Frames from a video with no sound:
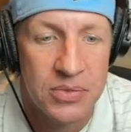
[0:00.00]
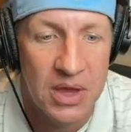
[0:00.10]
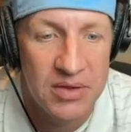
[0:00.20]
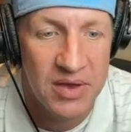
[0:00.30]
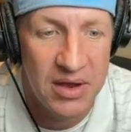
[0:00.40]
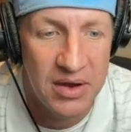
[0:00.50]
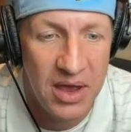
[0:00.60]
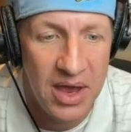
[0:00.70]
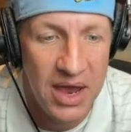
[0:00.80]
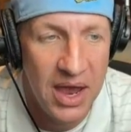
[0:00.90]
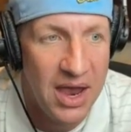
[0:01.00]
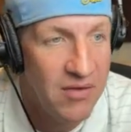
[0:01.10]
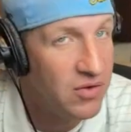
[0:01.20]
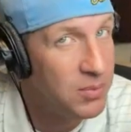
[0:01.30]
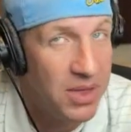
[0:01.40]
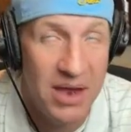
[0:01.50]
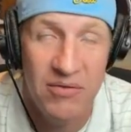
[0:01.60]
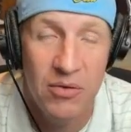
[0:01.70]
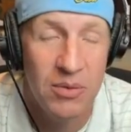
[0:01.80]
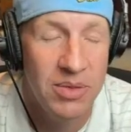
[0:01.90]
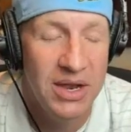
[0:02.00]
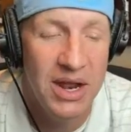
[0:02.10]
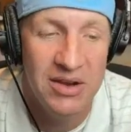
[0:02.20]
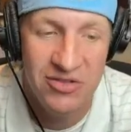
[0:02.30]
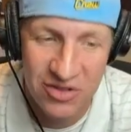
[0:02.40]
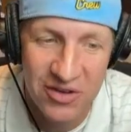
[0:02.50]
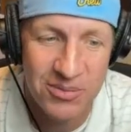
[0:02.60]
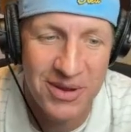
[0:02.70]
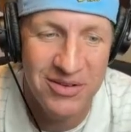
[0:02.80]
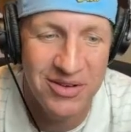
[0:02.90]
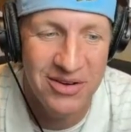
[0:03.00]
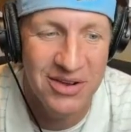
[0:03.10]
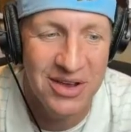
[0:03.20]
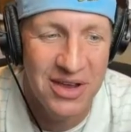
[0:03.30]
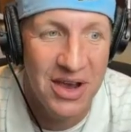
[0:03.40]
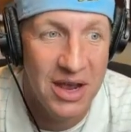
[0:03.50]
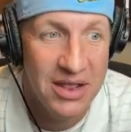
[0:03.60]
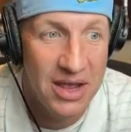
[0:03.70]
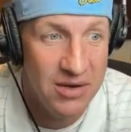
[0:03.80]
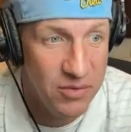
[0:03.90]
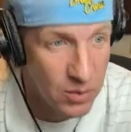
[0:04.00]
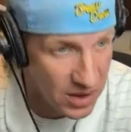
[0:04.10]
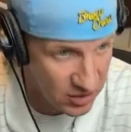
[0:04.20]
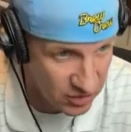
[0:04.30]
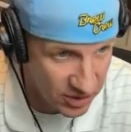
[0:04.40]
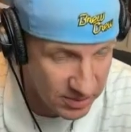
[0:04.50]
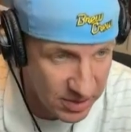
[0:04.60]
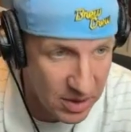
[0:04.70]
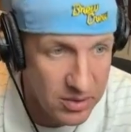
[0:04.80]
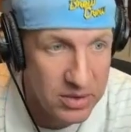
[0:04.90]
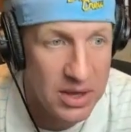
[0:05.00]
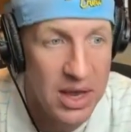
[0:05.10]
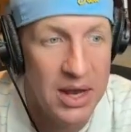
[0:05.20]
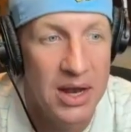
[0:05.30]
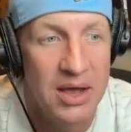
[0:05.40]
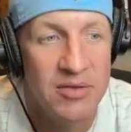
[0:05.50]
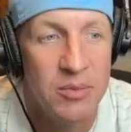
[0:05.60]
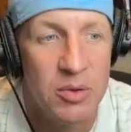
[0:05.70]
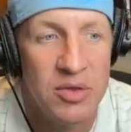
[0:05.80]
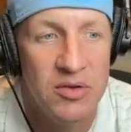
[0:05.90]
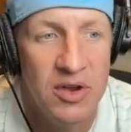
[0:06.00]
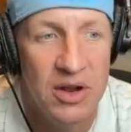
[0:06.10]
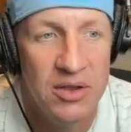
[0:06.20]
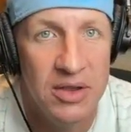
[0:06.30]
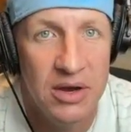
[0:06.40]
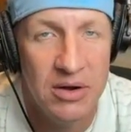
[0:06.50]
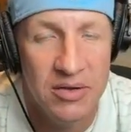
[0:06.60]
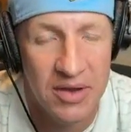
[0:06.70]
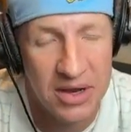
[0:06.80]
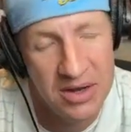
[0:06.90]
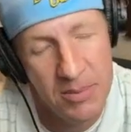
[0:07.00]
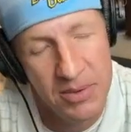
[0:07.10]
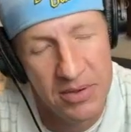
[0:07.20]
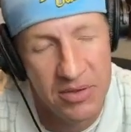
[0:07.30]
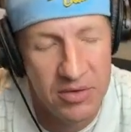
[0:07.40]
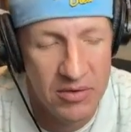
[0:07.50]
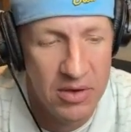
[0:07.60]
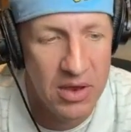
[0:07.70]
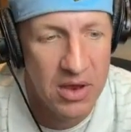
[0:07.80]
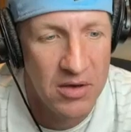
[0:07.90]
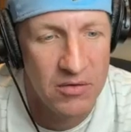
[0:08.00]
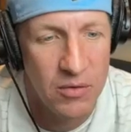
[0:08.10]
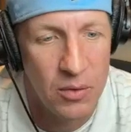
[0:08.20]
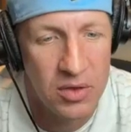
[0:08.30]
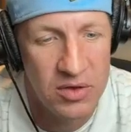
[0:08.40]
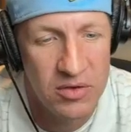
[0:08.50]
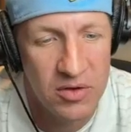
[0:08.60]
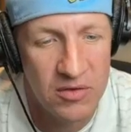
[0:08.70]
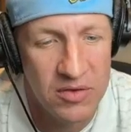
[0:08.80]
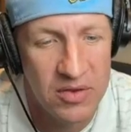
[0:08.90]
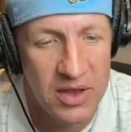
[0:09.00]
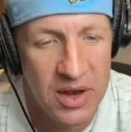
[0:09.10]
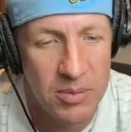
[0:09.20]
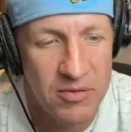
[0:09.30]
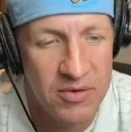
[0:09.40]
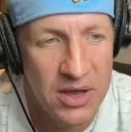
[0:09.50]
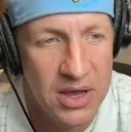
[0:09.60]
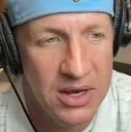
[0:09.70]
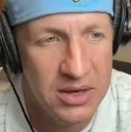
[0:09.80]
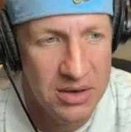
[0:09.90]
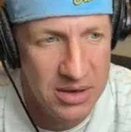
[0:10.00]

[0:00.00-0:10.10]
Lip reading: it's on every platform that I just mentioned. And then if you want to join below, you can support the channel there. It's like tipping for the service that I provide.